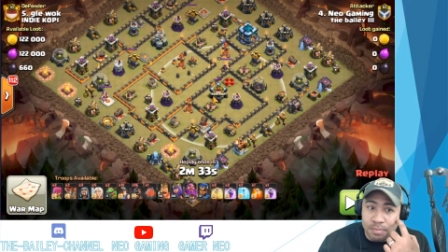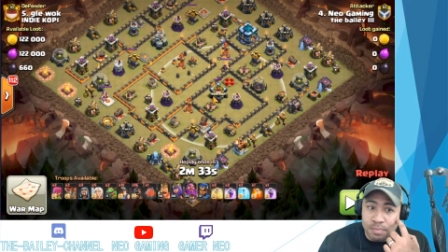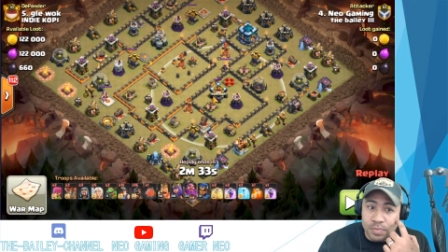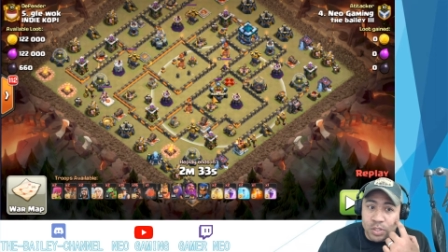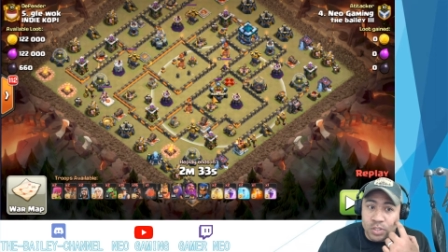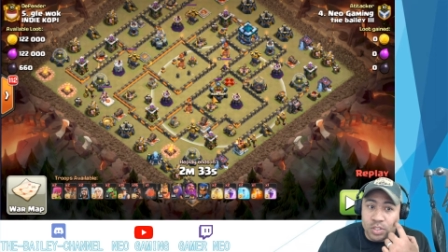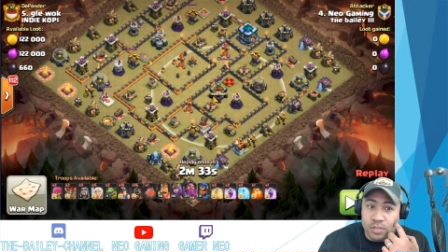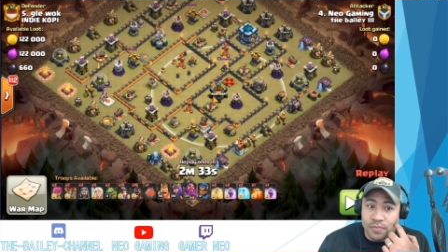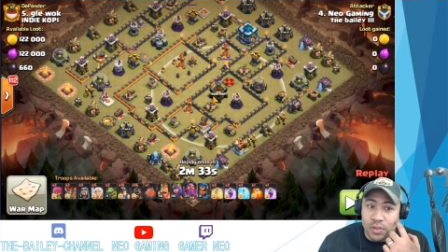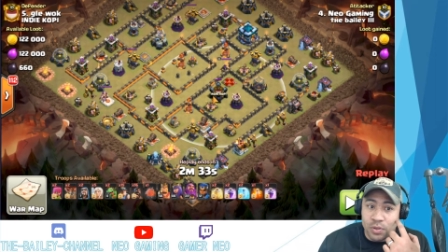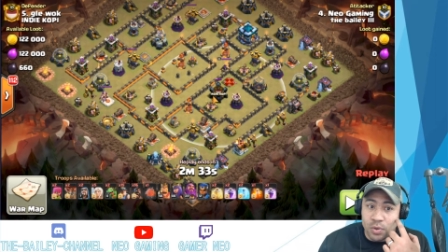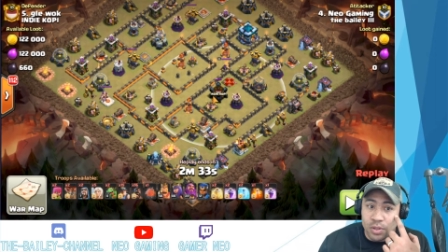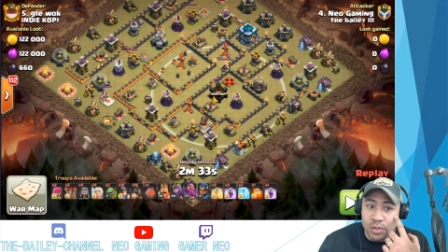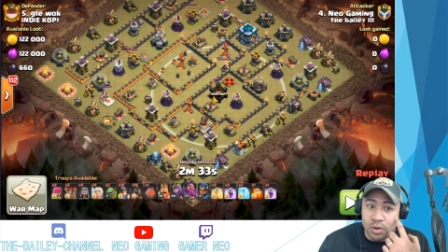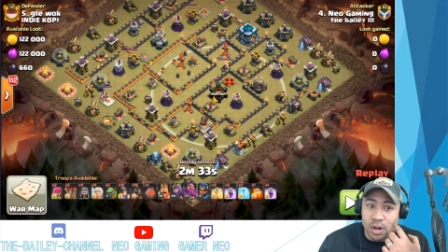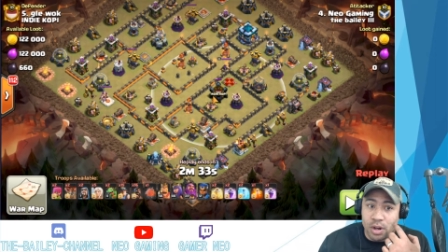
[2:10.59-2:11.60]
there's a few
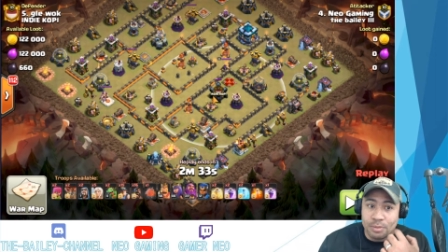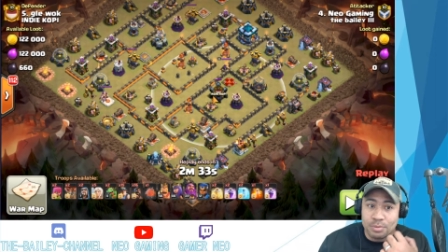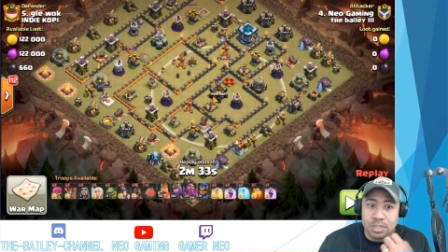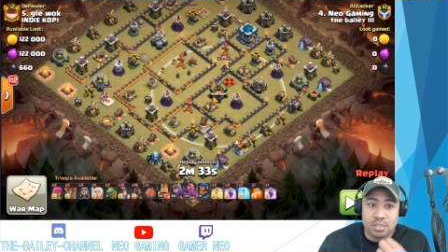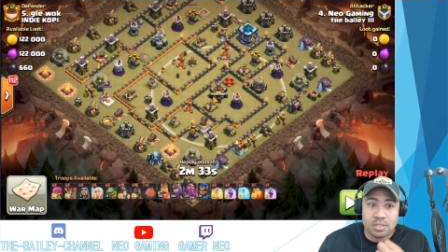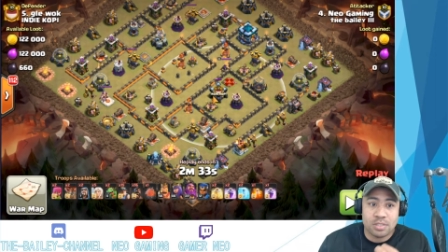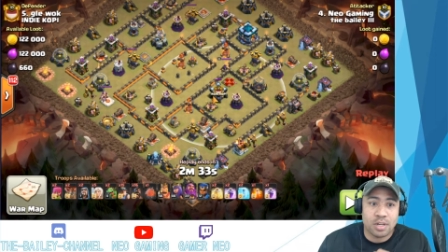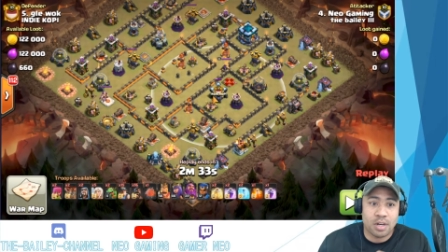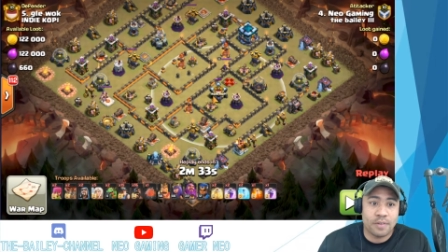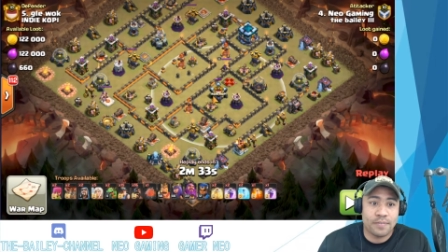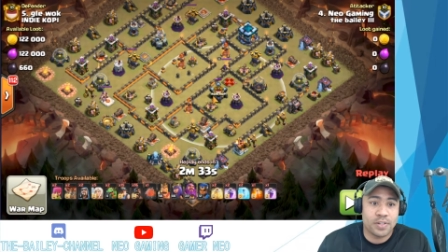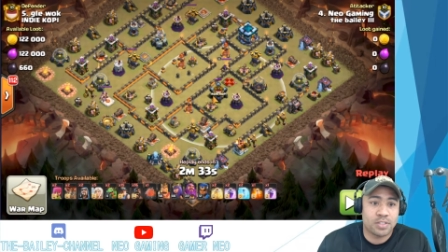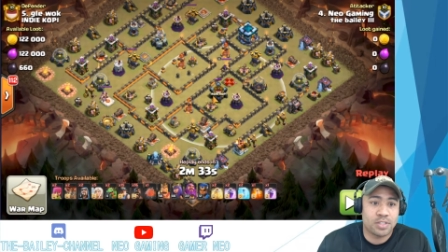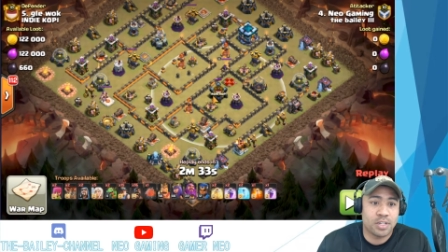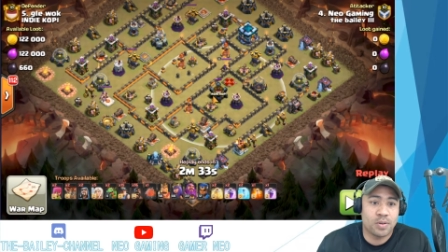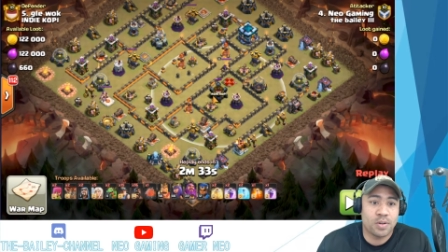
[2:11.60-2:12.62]
other options. Obviously,